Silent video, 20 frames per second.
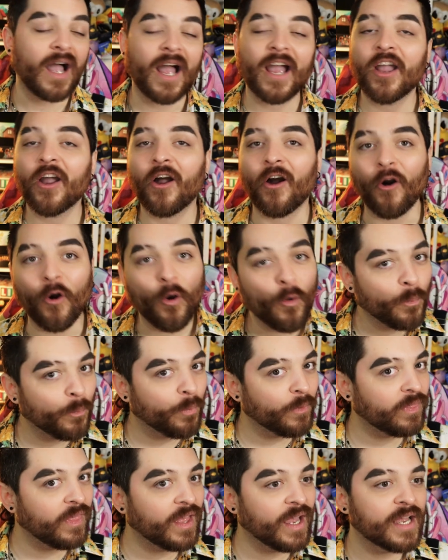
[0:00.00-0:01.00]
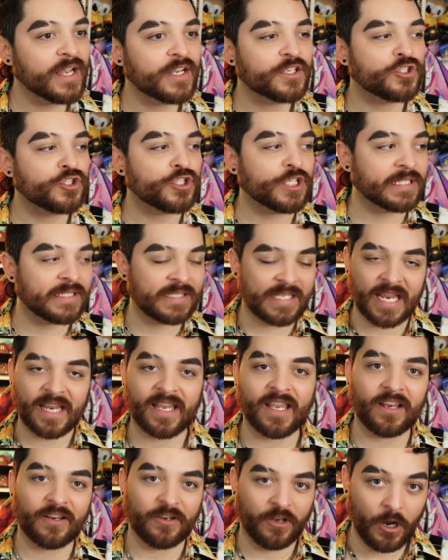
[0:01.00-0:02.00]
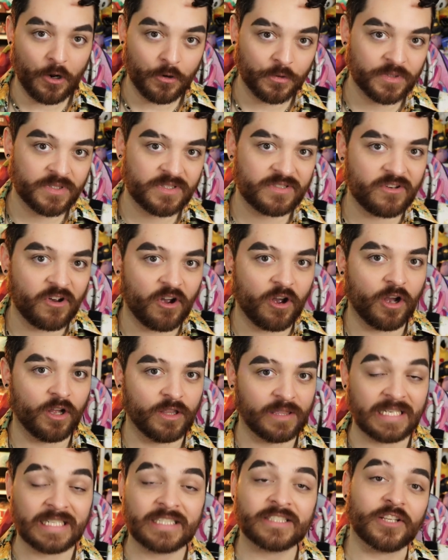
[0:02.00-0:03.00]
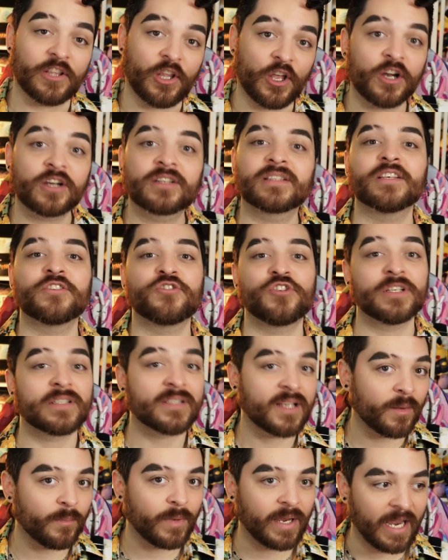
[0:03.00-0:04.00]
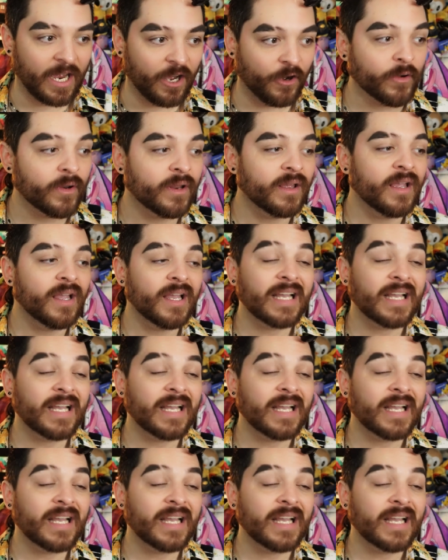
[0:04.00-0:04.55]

I hope that she's taking notes on these looks as she's coming out,